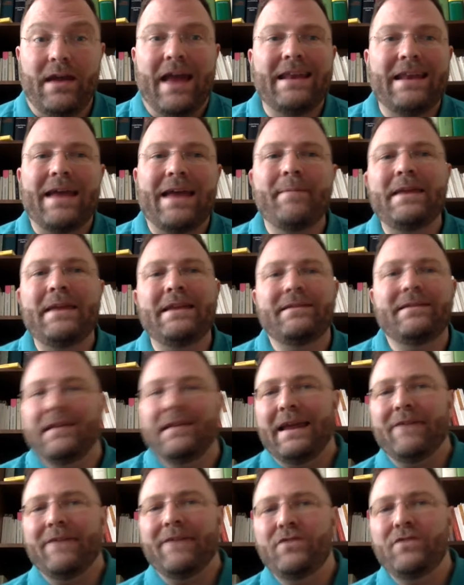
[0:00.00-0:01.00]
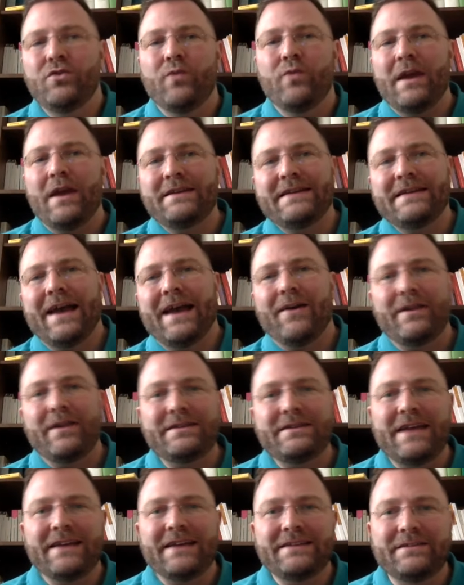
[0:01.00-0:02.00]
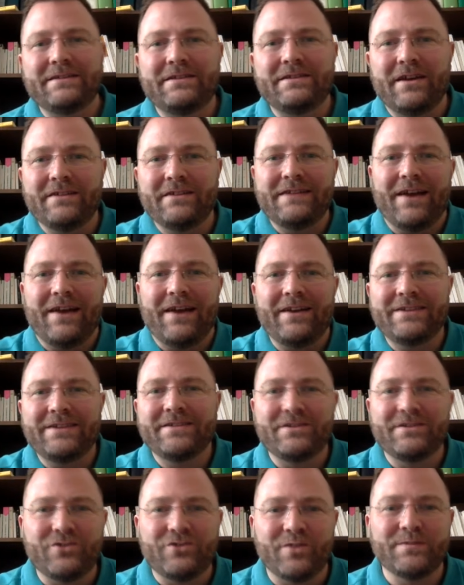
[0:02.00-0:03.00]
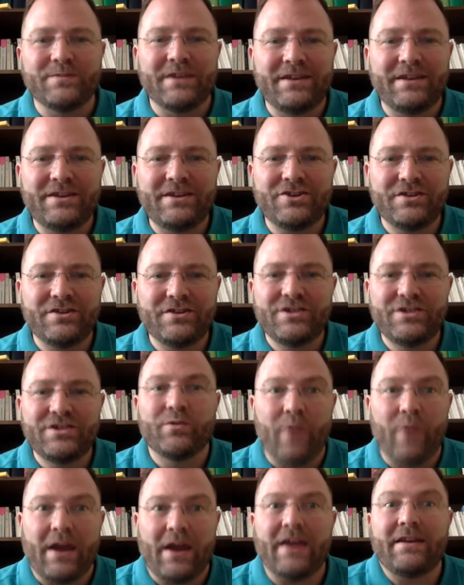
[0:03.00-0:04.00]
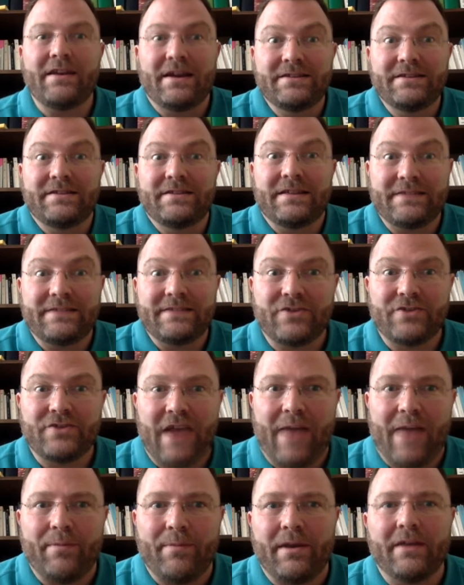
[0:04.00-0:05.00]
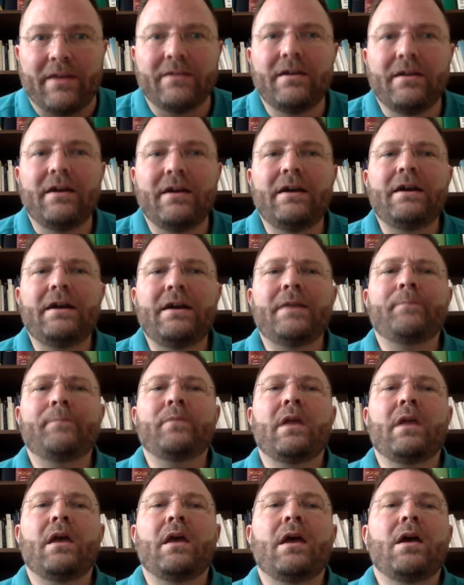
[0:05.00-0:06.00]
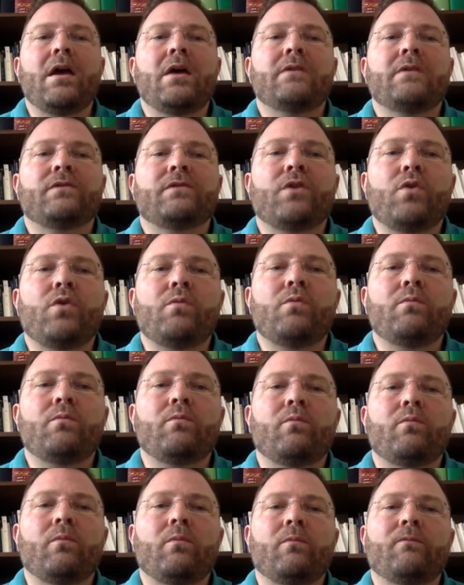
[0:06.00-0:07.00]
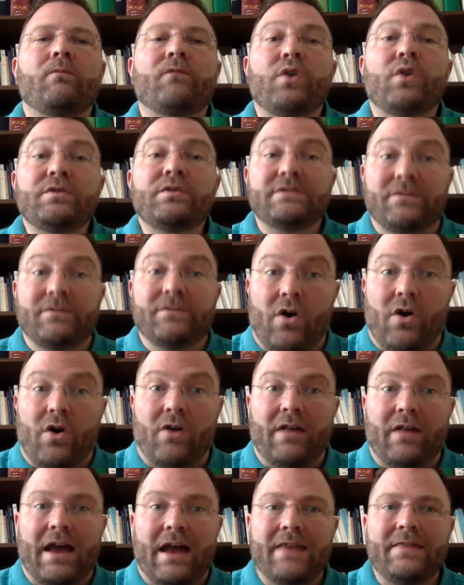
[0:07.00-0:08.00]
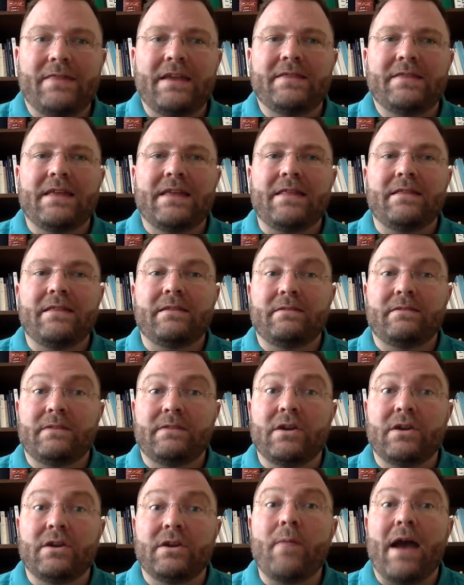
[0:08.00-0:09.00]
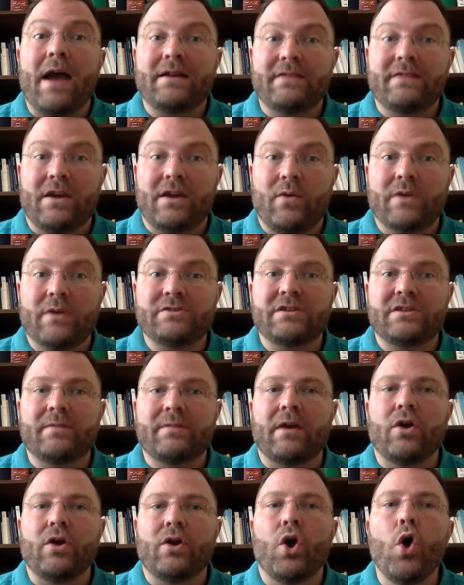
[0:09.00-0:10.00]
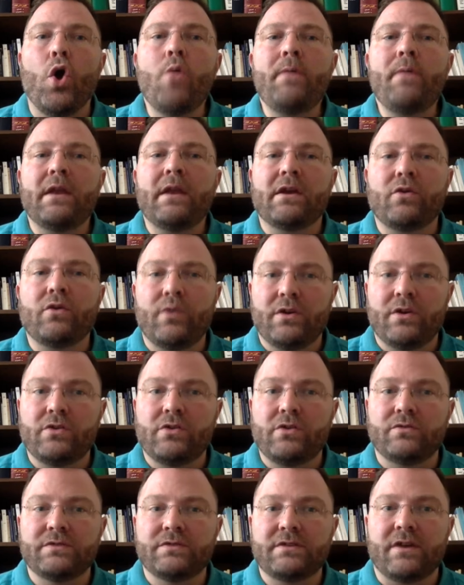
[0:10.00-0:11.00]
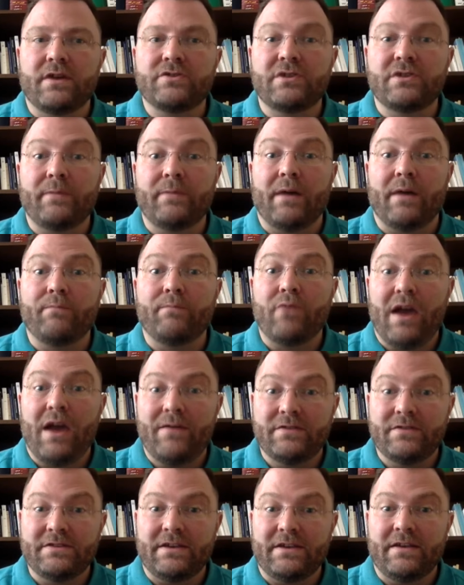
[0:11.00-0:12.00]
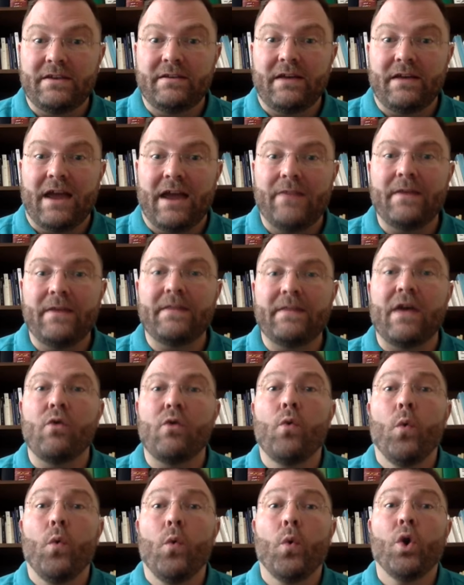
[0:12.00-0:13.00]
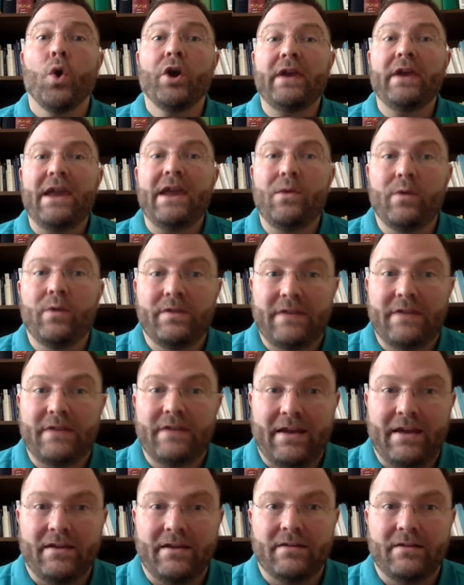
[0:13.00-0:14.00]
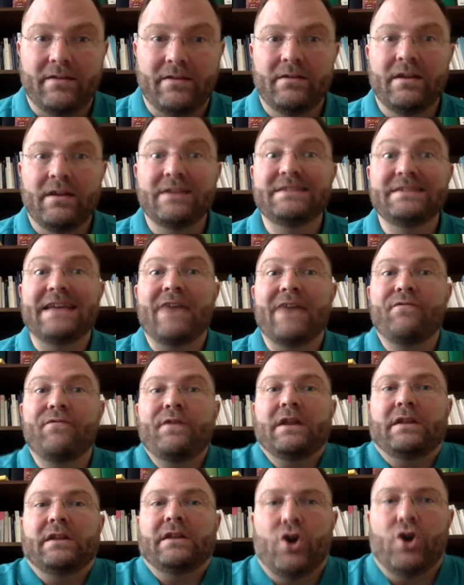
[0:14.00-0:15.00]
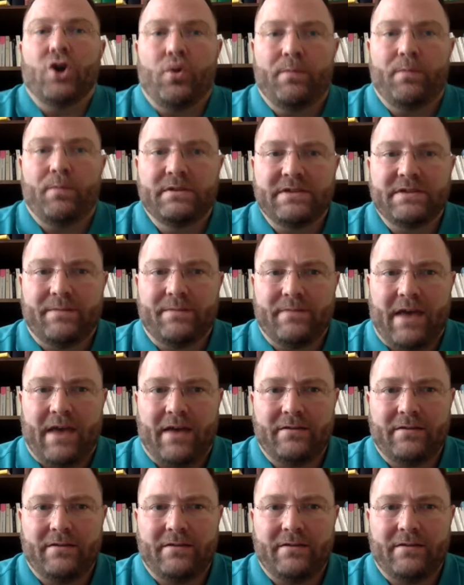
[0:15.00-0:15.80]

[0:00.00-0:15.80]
and I mean, if you read down and dug, dug down into the terms and conditions, you would recognize that that's actually happening. So, first of all, I think that to go back to that question about opening a critical discussion about privacy, I think that working with data definitely opens up that,